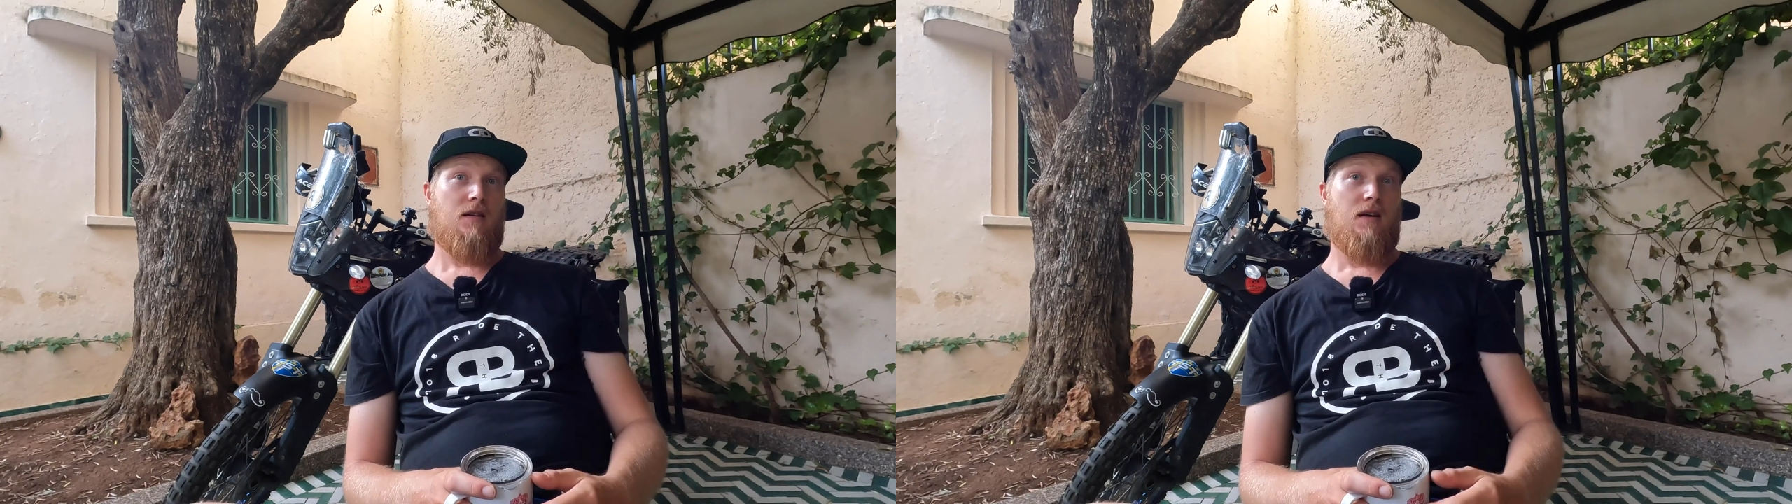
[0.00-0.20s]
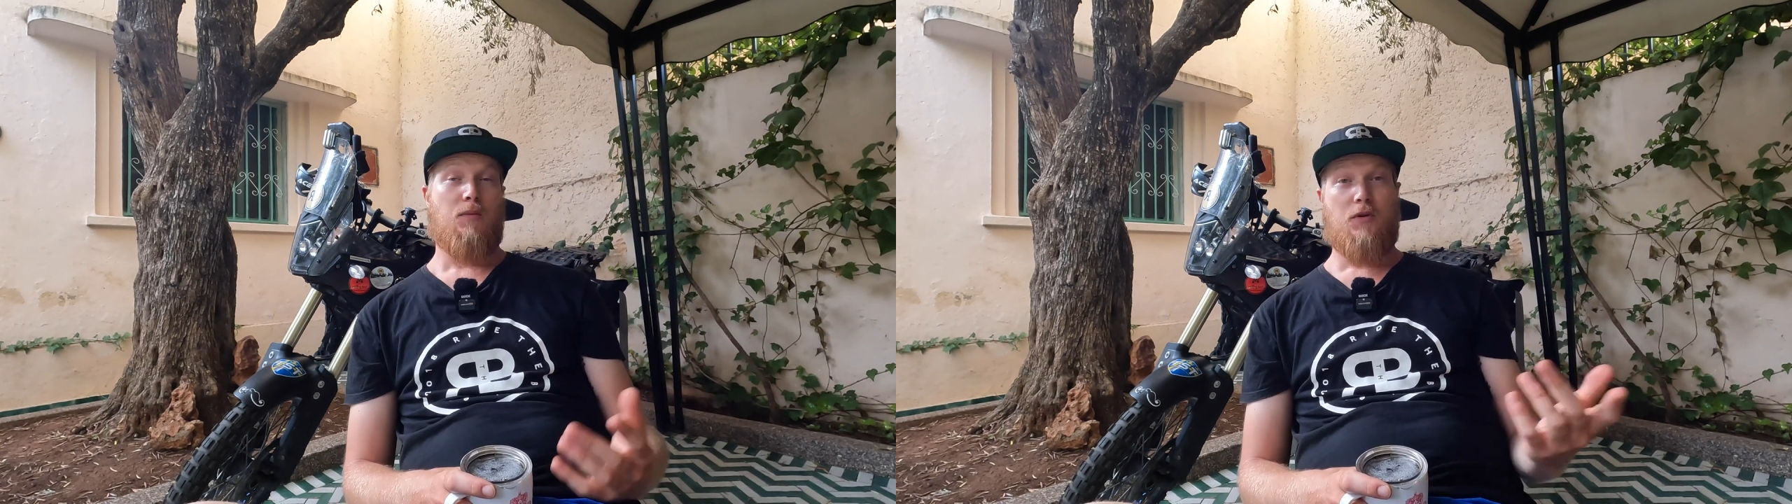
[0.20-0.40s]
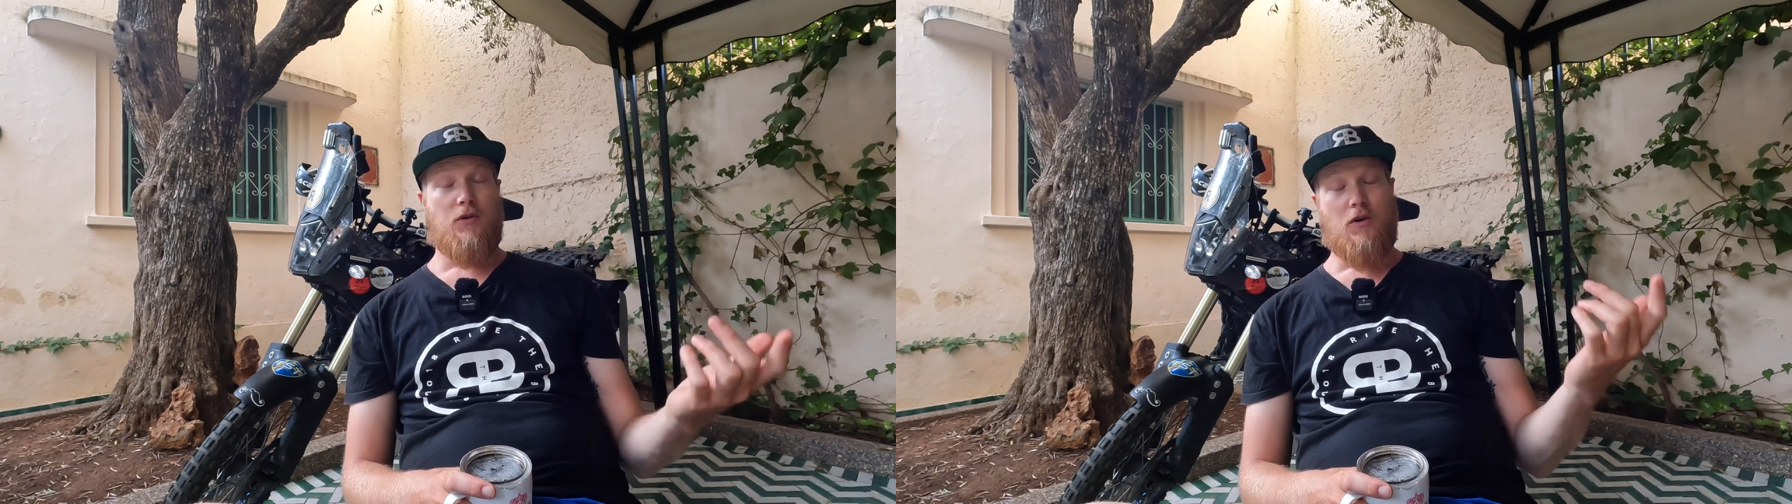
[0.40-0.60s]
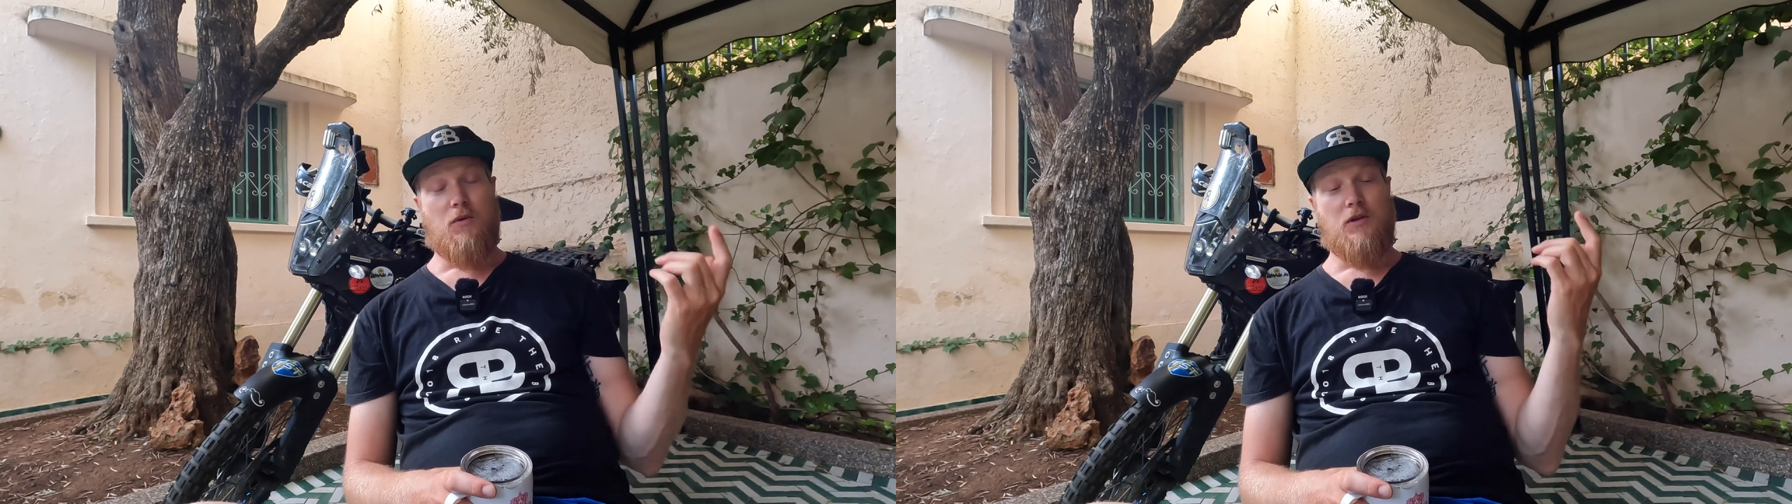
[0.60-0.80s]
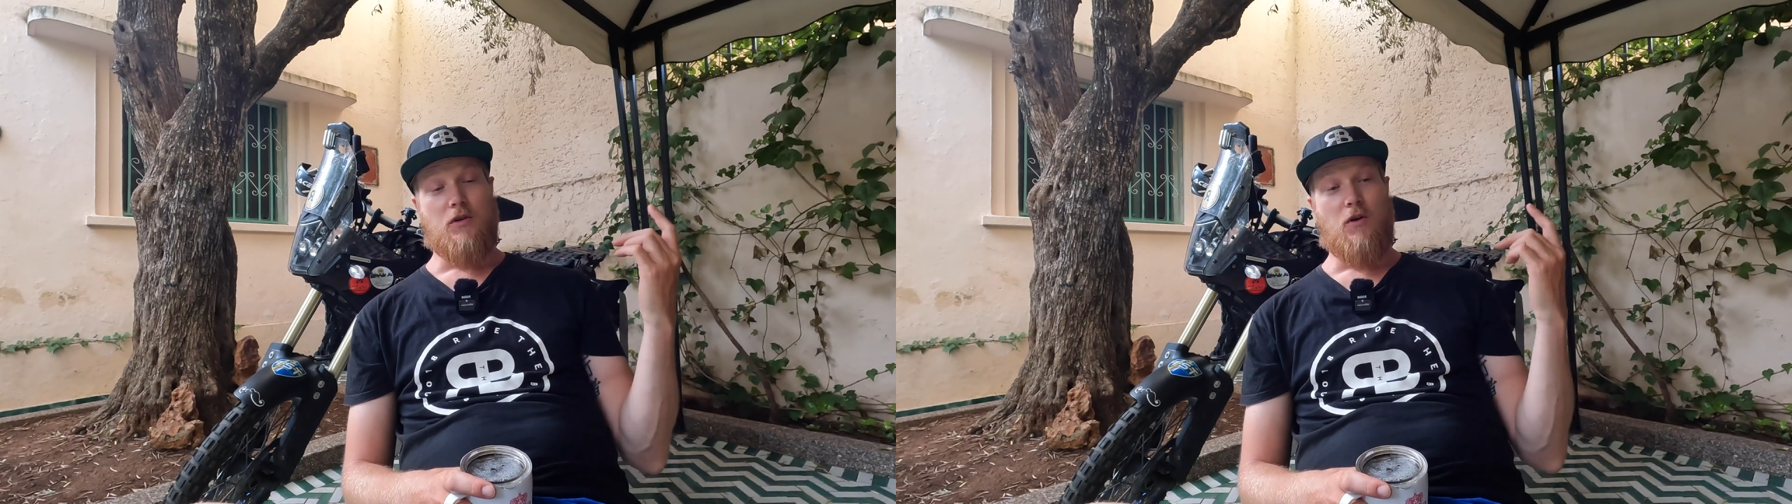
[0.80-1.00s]
And when you're
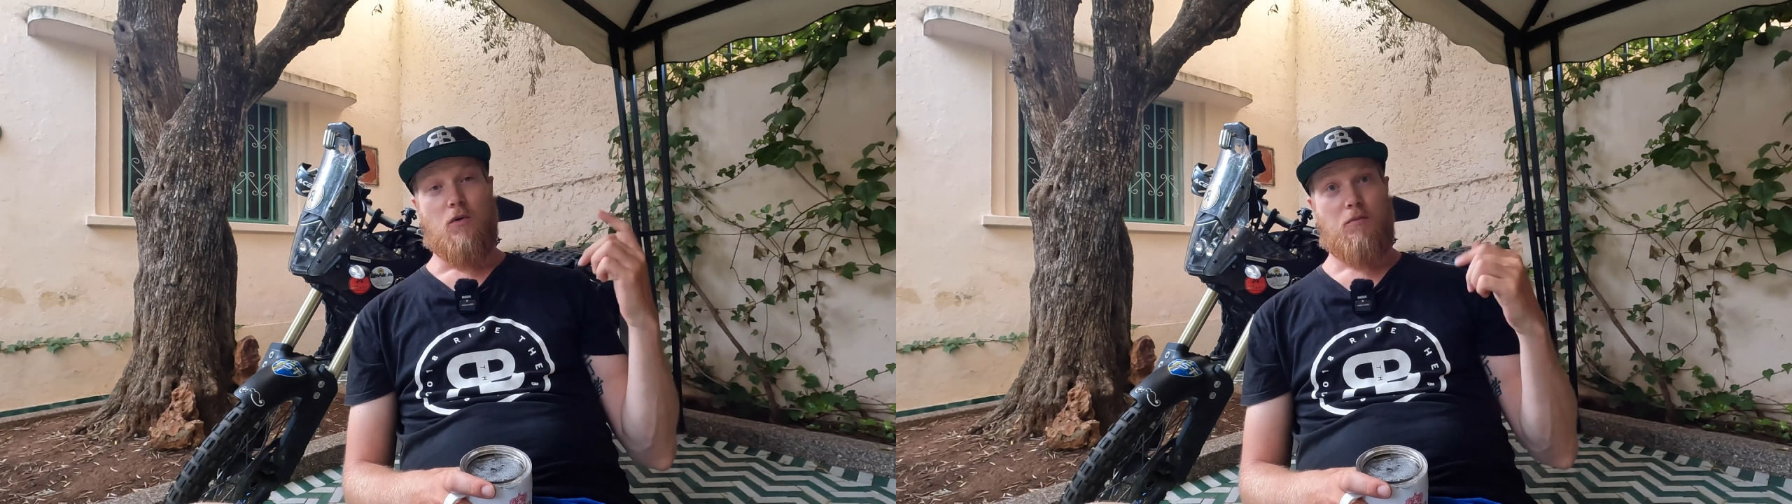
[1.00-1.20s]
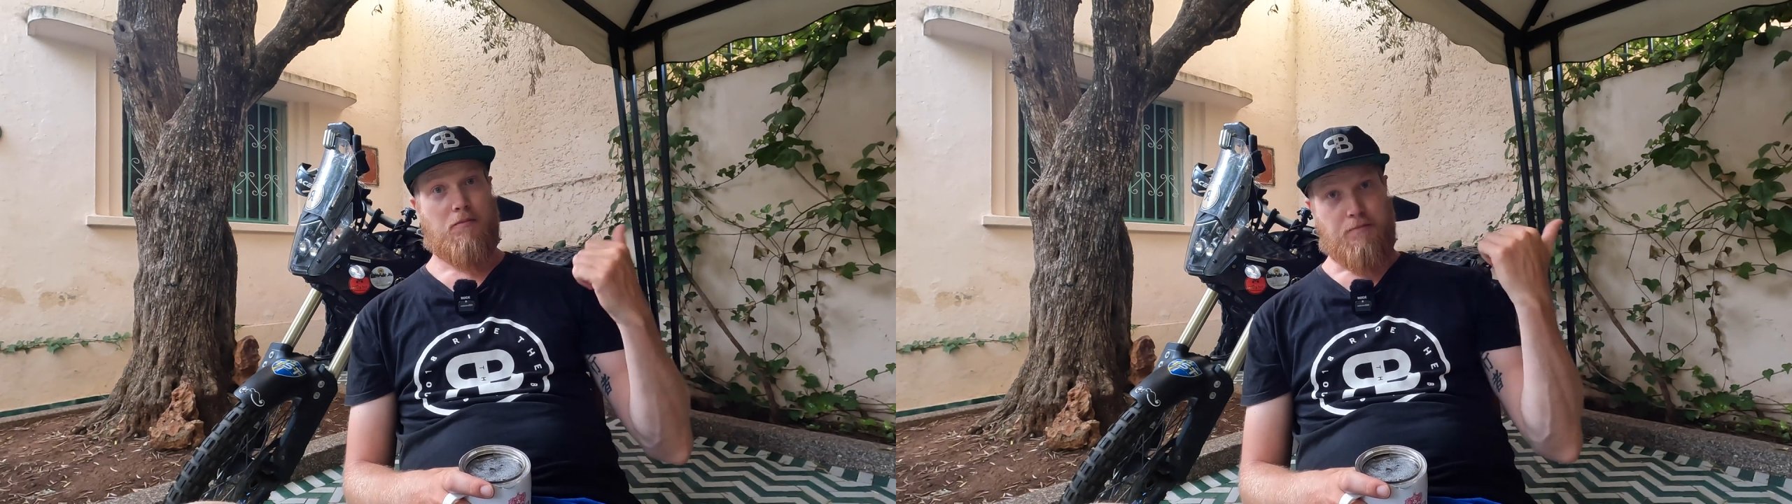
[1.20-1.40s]
going to go